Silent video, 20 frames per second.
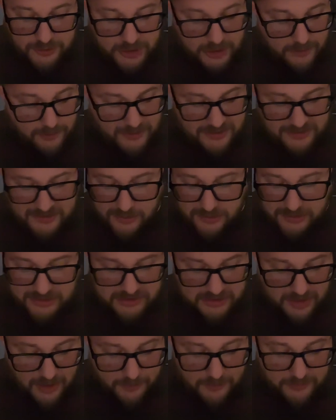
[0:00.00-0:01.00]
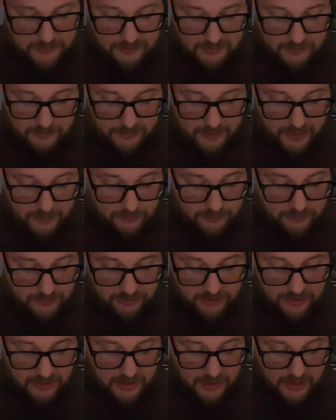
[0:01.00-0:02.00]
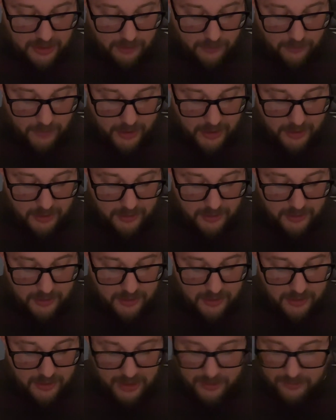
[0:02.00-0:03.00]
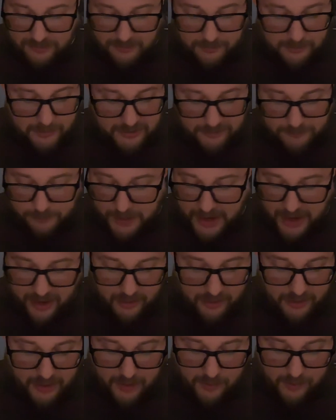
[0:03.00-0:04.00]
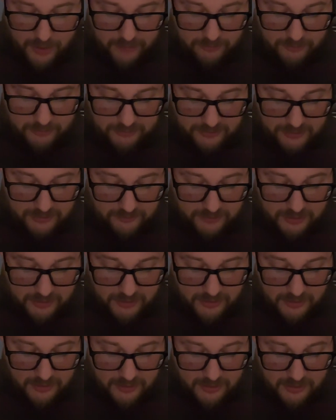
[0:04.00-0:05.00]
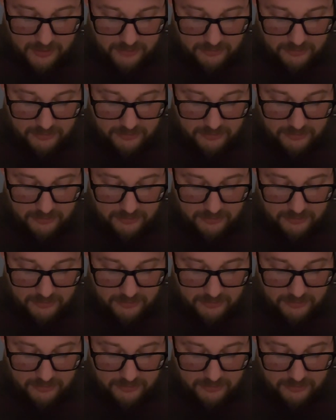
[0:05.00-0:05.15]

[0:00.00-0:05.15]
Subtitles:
She could be so stubborn sometimes when she didn't get her way, and it was a mixed bag on how I received it.